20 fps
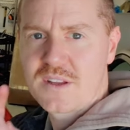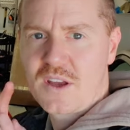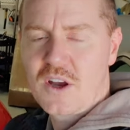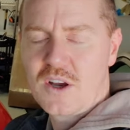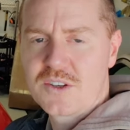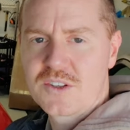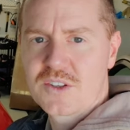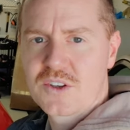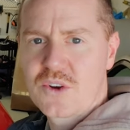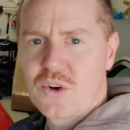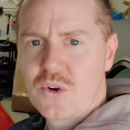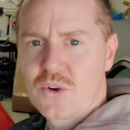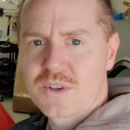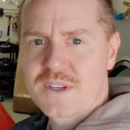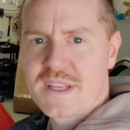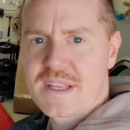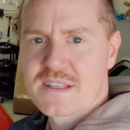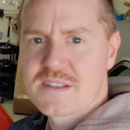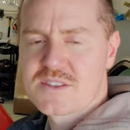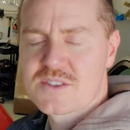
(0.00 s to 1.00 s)
the Honda Accord
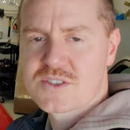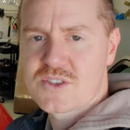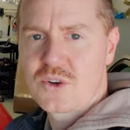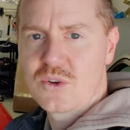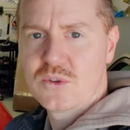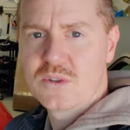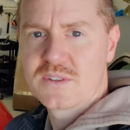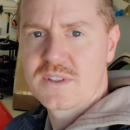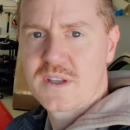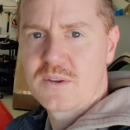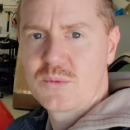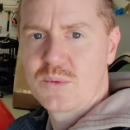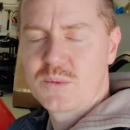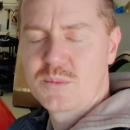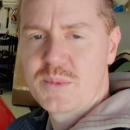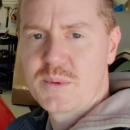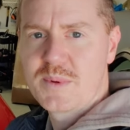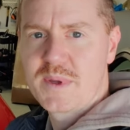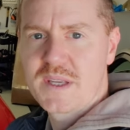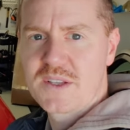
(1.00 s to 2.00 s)
is sold and will
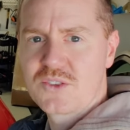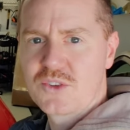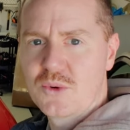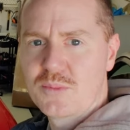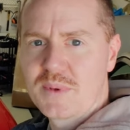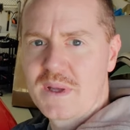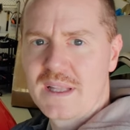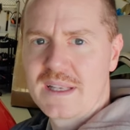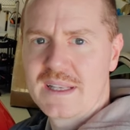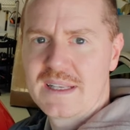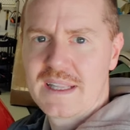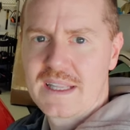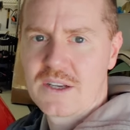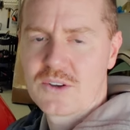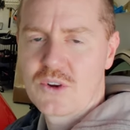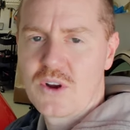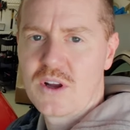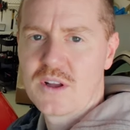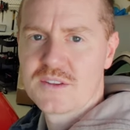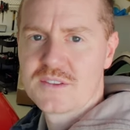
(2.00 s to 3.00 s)
be picked up later
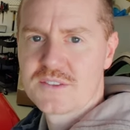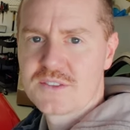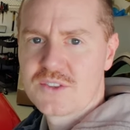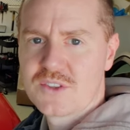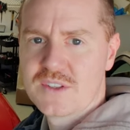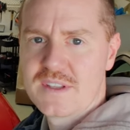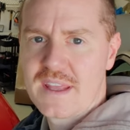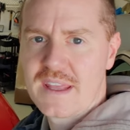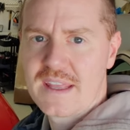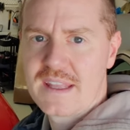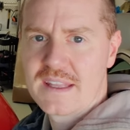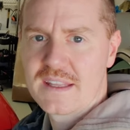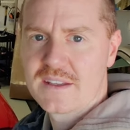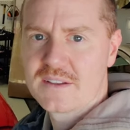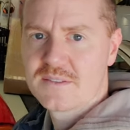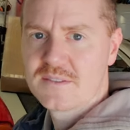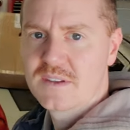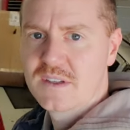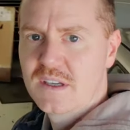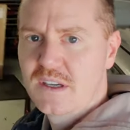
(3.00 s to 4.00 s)
on today.
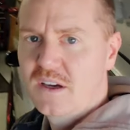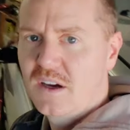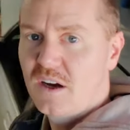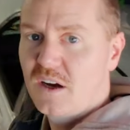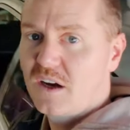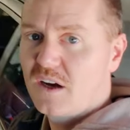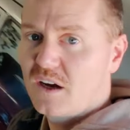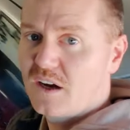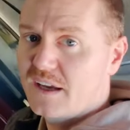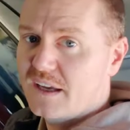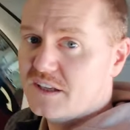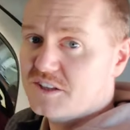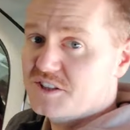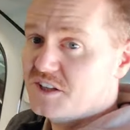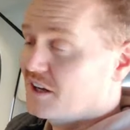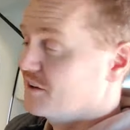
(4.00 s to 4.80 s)
I actually